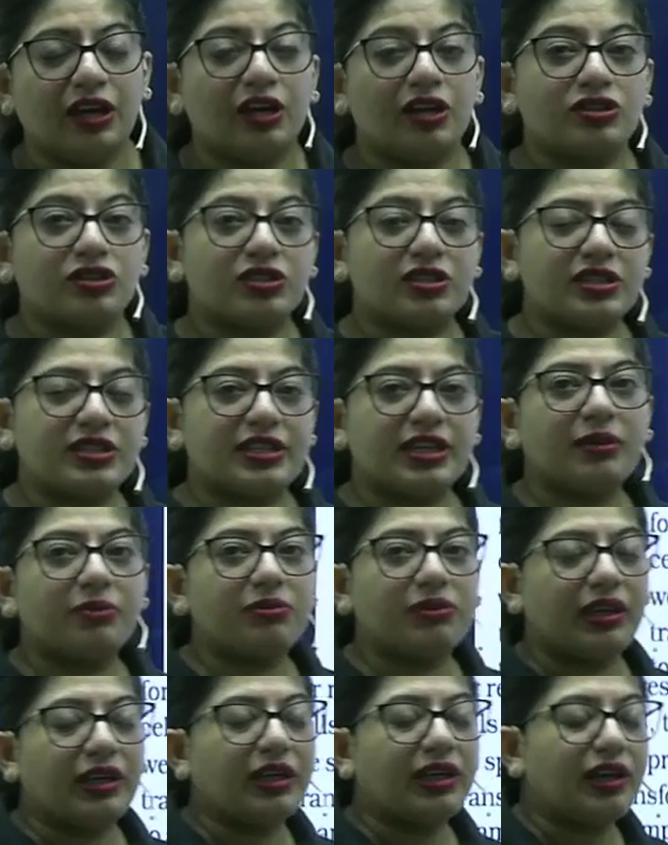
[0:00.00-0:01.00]
So the same
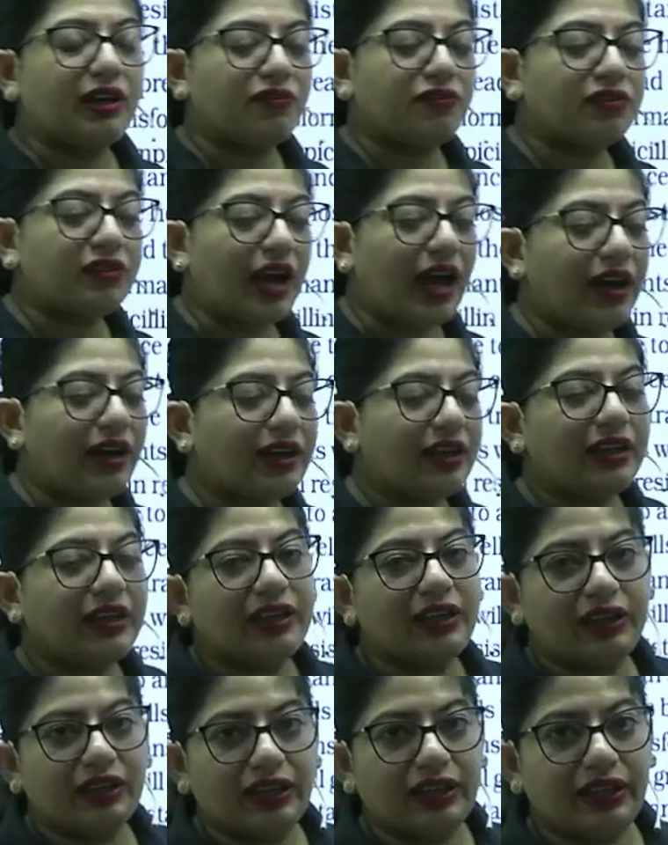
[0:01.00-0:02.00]
thing if that
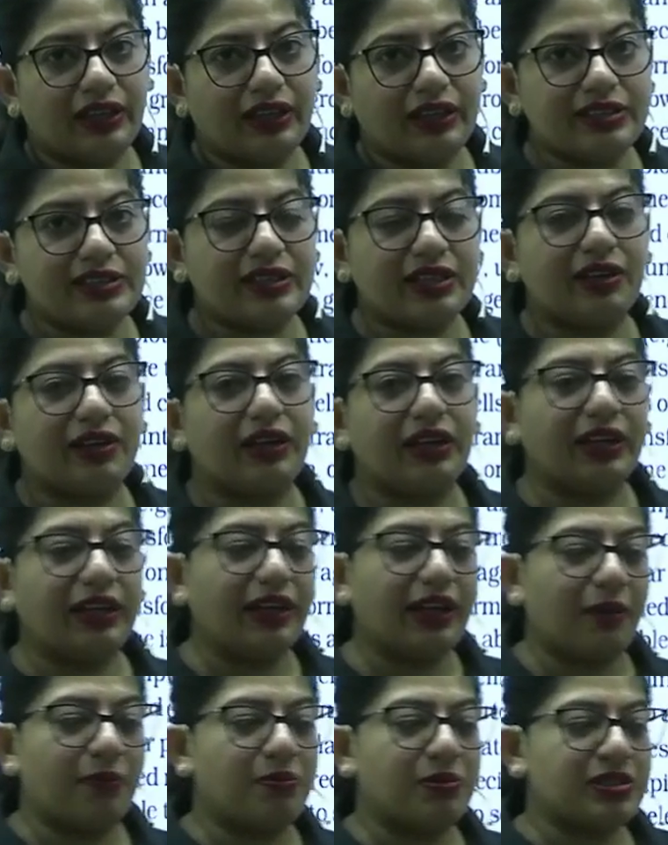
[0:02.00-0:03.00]
DNA is containing
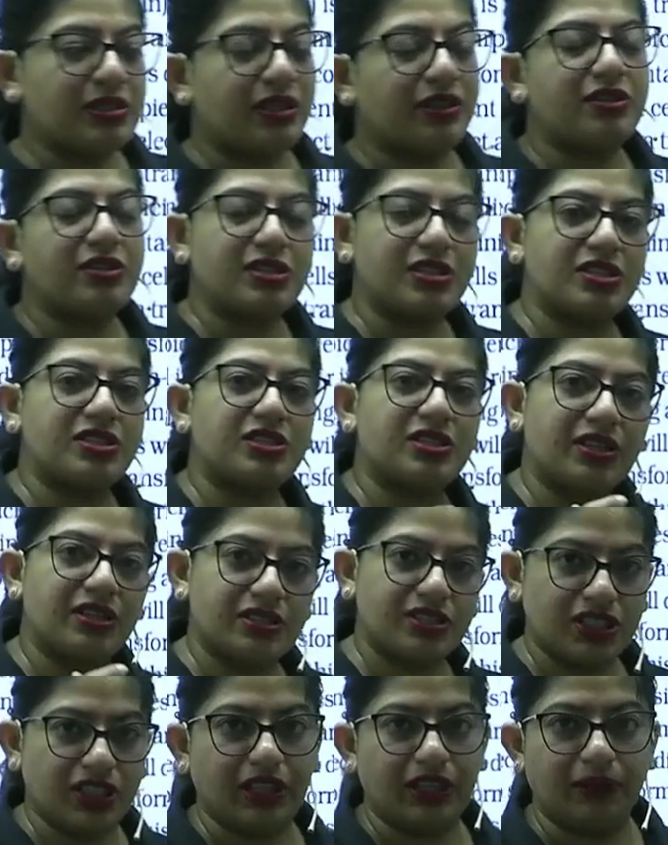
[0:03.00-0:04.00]
ampicillin
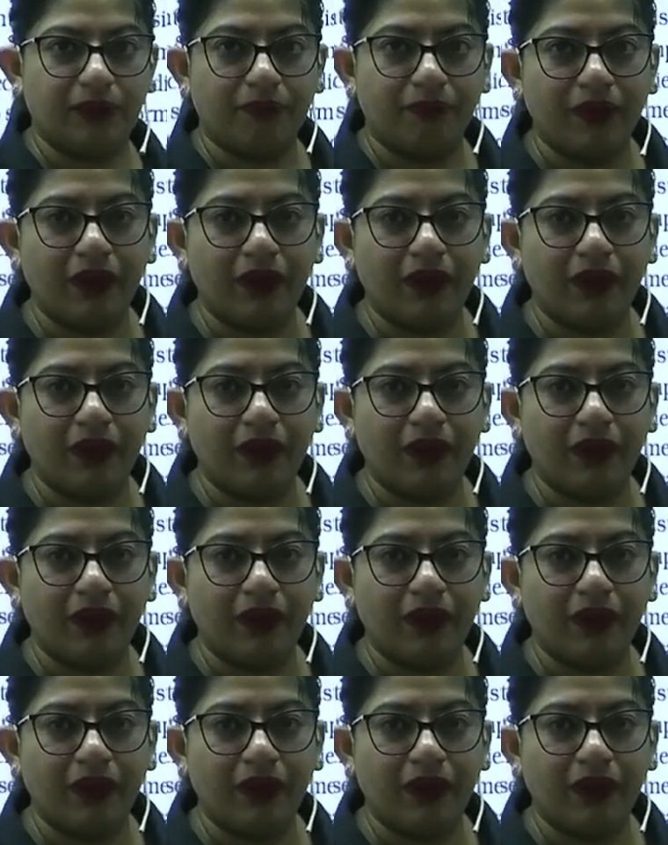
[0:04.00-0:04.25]
resistant gene,